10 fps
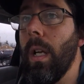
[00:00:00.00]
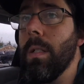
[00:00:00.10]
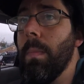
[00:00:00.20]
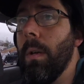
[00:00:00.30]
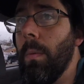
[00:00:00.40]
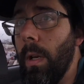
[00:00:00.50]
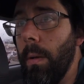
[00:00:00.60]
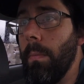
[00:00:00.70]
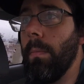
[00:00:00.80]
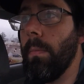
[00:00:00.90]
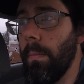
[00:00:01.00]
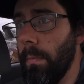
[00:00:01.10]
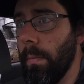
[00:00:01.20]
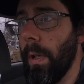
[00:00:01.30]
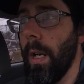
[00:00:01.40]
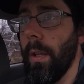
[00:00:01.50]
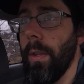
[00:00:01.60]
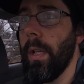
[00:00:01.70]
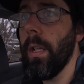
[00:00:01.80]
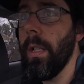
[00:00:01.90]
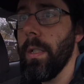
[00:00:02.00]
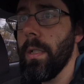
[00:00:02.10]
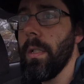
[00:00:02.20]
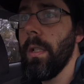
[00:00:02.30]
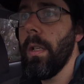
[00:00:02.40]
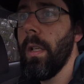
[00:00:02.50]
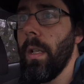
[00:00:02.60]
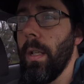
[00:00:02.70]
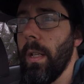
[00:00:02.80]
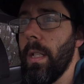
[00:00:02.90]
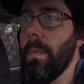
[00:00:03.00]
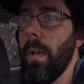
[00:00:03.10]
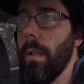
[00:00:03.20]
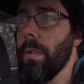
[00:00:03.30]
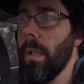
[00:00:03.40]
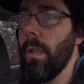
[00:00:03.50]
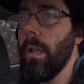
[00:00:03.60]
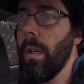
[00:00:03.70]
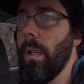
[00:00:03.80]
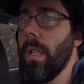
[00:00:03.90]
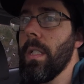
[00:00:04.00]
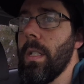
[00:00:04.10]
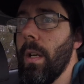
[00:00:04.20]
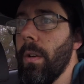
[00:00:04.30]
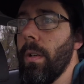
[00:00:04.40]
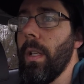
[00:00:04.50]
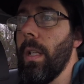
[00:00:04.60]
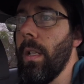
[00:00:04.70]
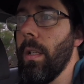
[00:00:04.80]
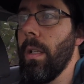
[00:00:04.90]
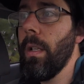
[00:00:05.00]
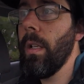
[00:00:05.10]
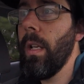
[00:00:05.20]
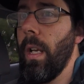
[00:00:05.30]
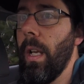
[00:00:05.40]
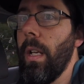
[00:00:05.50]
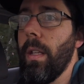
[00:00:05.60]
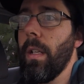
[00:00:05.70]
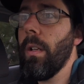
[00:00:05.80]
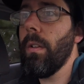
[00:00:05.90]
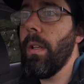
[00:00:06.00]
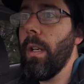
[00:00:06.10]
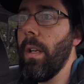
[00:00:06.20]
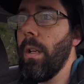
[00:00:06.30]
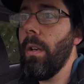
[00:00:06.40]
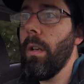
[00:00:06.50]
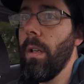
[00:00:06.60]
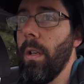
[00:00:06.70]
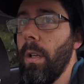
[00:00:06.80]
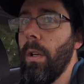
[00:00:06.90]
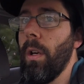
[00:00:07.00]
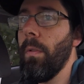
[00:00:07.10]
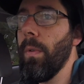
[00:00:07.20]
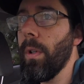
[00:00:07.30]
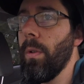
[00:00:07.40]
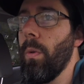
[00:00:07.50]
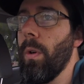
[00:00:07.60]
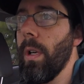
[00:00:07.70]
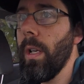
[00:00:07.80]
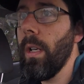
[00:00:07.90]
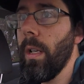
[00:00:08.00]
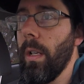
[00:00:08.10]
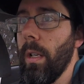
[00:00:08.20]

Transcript: but what I'm kind of thinking is that these videos aren't necessarily anything other than a recording.